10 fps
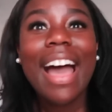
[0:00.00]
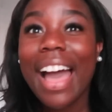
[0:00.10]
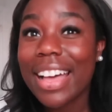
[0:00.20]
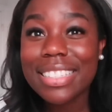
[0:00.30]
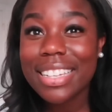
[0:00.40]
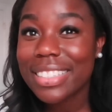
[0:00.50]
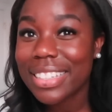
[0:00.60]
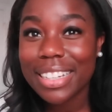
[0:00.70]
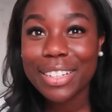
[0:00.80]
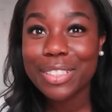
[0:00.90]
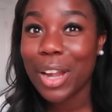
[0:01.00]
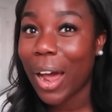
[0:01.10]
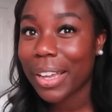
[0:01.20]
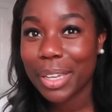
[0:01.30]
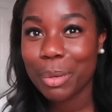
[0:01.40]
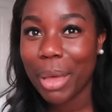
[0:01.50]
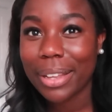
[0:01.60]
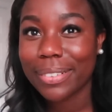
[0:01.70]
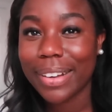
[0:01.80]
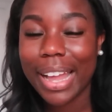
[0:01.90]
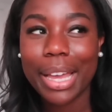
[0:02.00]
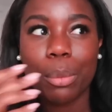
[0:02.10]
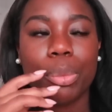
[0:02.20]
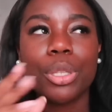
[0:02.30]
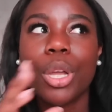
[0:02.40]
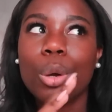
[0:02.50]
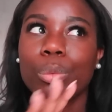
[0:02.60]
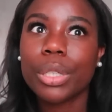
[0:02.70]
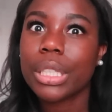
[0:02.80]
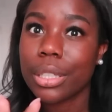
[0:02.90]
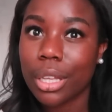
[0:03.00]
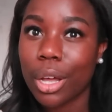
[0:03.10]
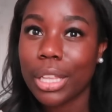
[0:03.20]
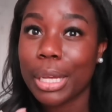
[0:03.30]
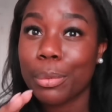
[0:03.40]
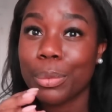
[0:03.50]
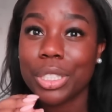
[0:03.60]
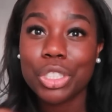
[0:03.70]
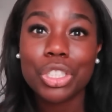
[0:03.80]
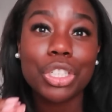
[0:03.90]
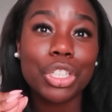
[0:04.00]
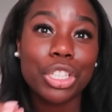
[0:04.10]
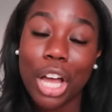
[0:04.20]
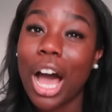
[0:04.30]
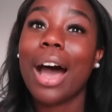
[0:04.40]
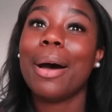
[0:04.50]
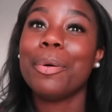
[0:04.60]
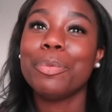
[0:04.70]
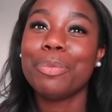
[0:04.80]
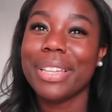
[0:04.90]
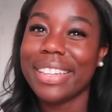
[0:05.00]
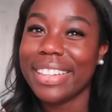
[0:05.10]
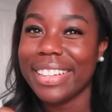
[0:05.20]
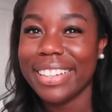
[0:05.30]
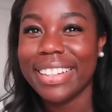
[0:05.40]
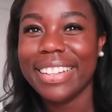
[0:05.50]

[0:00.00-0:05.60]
as I sit here talking about it, right? But no, really though, like we should not be